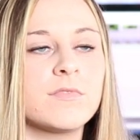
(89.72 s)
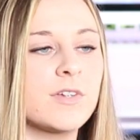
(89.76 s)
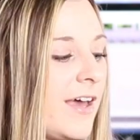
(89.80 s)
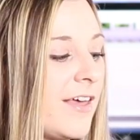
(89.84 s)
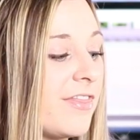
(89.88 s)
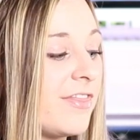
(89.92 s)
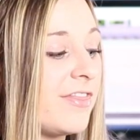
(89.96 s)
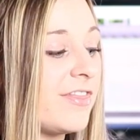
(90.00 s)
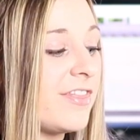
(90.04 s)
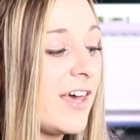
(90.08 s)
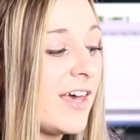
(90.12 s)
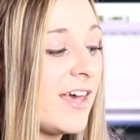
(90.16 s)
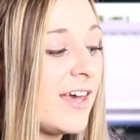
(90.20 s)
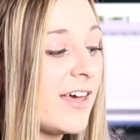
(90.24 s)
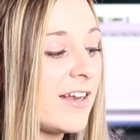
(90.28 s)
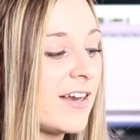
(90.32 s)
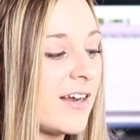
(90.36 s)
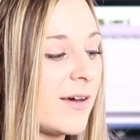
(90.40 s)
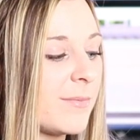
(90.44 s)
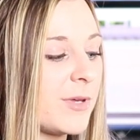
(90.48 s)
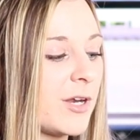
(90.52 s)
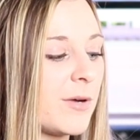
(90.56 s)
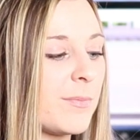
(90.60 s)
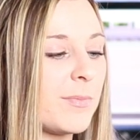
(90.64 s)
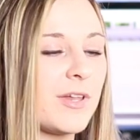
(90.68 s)
And then
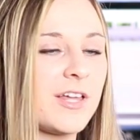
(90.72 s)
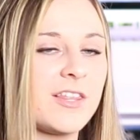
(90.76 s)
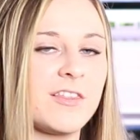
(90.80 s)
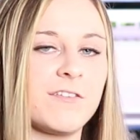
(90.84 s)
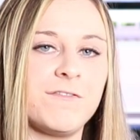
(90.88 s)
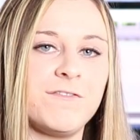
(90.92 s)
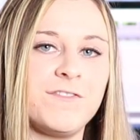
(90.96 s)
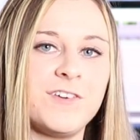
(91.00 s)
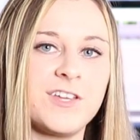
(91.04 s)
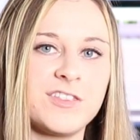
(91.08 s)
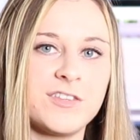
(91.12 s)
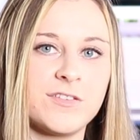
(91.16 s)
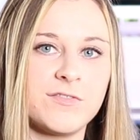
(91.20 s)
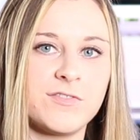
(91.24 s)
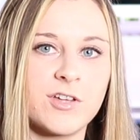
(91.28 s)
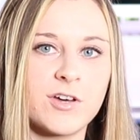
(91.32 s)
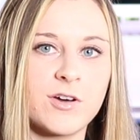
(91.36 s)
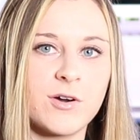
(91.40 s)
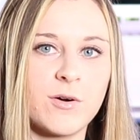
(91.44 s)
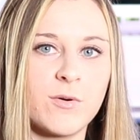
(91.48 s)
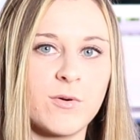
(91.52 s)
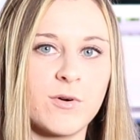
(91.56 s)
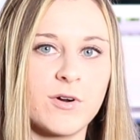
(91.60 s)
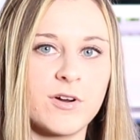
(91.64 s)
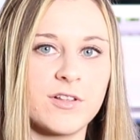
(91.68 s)
I'm going to play the 5th of
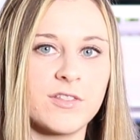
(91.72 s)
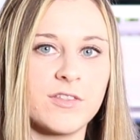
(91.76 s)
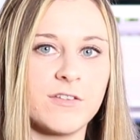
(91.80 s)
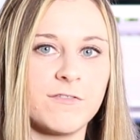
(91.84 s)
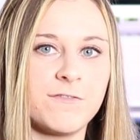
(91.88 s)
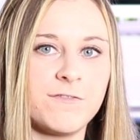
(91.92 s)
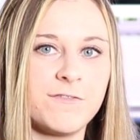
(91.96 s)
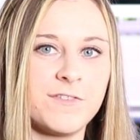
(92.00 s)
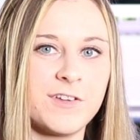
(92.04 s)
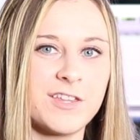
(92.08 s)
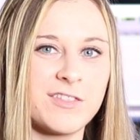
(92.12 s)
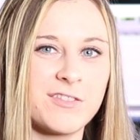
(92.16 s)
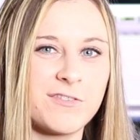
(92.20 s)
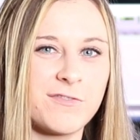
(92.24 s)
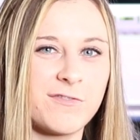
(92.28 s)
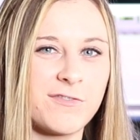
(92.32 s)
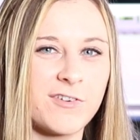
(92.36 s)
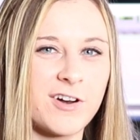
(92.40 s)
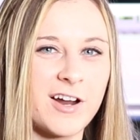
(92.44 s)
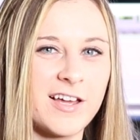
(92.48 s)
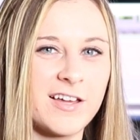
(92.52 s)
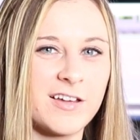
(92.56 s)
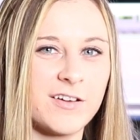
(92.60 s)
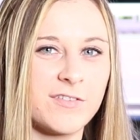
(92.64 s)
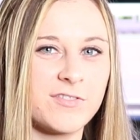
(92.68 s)
the chord, the 5th
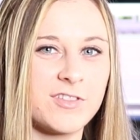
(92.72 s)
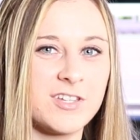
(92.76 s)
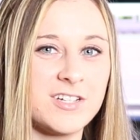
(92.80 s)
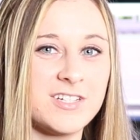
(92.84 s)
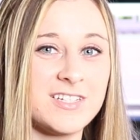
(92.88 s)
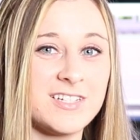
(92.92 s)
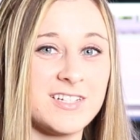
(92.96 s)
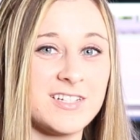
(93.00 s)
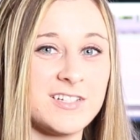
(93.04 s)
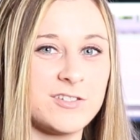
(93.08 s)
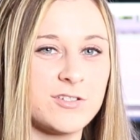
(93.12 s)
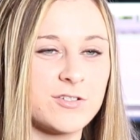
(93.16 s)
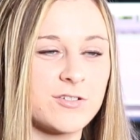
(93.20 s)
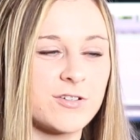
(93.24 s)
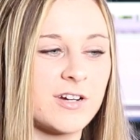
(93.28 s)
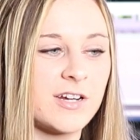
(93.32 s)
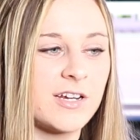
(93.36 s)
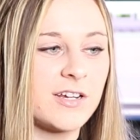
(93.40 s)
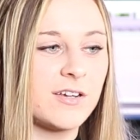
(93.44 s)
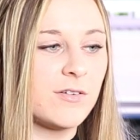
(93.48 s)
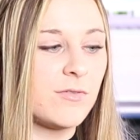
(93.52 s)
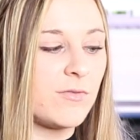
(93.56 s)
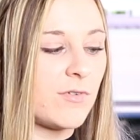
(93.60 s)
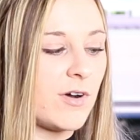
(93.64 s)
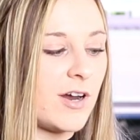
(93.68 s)
fret of the D
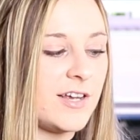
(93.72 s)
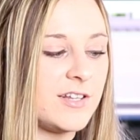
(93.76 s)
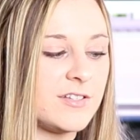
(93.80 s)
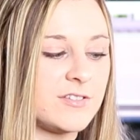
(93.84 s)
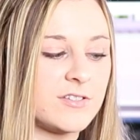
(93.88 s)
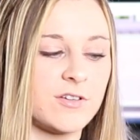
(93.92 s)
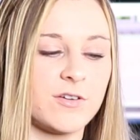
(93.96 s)
string, right?